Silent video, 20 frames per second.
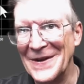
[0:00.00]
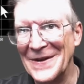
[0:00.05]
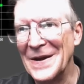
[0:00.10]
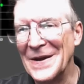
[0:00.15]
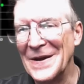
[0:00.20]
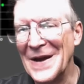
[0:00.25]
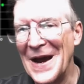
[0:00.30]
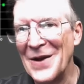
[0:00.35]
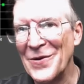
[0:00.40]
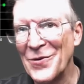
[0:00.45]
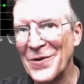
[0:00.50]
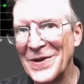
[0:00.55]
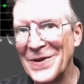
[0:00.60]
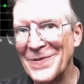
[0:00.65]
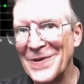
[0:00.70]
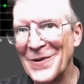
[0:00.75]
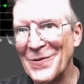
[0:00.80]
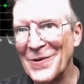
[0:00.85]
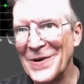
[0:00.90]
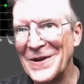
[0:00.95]
The
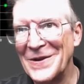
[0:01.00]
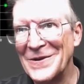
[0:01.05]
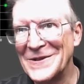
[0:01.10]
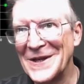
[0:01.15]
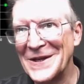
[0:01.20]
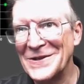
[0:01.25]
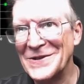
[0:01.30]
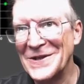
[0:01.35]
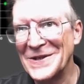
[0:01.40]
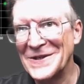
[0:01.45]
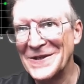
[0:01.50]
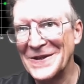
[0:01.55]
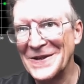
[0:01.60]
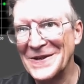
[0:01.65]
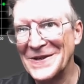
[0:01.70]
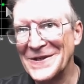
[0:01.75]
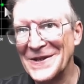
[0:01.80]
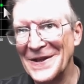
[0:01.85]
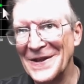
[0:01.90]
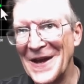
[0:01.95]
algorithm that we're using just
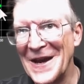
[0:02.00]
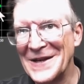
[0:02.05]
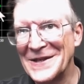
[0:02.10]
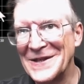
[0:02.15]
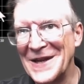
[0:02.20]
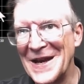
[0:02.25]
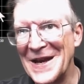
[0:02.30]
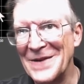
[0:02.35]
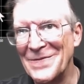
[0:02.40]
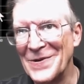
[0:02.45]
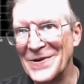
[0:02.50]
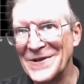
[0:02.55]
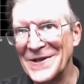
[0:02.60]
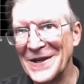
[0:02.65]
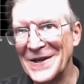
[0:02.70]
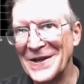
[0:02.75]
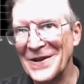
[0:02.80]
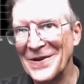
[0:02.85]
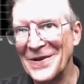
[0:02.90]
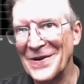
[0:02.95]
selects a
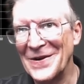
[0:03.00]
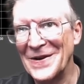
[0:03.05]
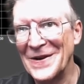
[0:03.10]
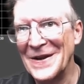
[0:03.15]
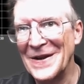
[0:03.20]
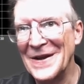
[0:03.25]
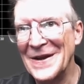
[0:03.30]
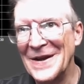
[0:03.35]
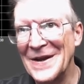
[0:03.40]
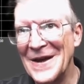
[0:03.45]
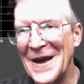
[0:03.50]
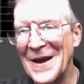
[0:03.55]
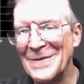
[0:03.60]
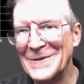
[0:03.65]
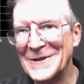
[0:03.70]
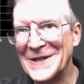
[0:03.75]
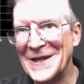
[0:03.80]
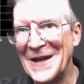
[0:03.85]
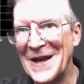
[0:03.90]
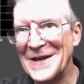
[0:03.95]
particular
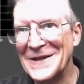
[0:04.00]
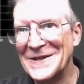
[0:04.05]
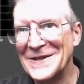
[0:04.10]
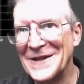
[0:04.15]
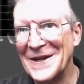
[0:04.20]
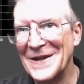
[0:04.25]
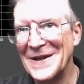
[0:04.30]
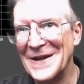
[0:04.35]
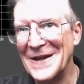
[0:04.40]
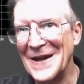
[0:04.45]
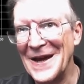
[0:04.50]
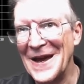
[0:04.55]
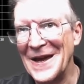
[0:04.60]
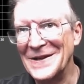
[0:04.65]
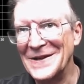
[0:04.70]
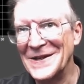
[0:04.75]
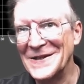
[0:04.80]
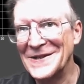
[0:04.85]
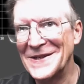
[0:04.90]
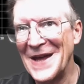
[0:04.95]
MCS
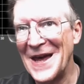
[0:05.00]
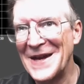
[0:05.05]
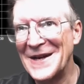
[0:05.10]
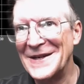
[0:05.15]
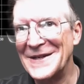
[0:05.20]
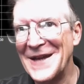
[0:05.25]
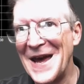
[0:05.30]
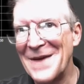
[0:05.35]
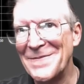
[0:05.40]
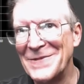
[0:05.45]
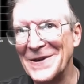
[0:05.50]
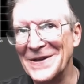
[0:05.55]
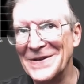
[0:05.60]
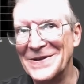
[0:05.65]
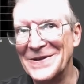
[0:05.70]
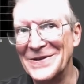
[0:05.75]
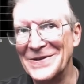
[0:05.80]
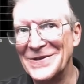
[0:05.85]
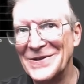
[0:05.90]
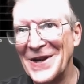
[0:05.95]
and does not adapt it
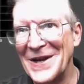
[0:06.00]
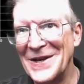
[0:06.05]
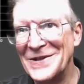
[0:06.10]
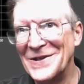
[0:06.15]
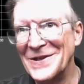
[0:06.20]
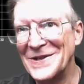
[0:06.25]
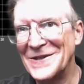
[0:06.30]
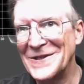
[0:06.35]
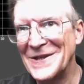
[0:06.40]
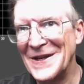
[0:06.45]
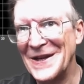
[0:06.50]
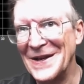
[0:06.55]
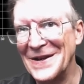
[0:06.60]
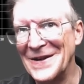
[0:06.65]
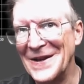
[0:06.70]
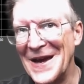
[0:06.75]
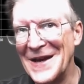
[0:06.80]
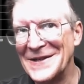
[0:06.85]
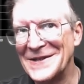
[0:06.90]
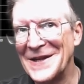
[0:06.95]
to changes
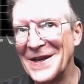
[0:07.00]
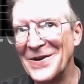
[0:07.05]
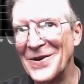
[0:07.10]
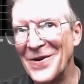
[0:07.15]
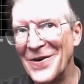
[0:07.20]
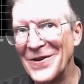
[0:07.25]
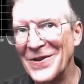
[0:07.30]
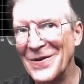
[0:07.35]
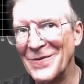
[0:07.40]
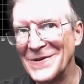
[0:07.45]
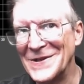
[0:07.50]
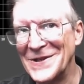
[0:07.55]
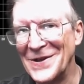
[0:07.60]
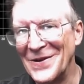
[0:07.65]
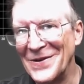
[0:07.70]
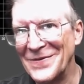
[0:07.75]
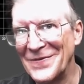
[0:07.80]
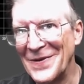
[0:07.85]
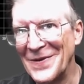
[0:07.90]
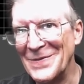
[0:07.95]
in SNR that
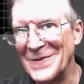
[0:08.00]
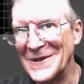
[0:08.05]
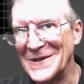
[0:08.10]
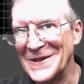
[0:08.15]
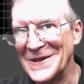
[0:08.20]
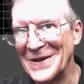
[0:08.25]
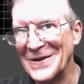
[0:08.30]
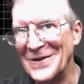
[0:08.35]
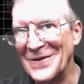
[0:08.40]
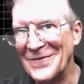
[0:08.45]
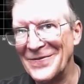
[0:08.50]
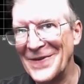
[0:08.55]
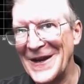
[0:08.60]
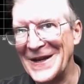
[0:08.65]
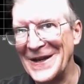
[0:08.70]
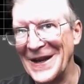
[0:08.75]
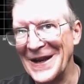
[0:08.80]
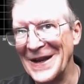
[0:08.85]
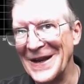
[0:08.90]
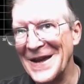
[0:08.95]
result from the signal
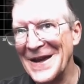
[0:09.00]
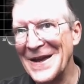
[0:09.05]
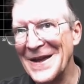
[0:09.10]
fading.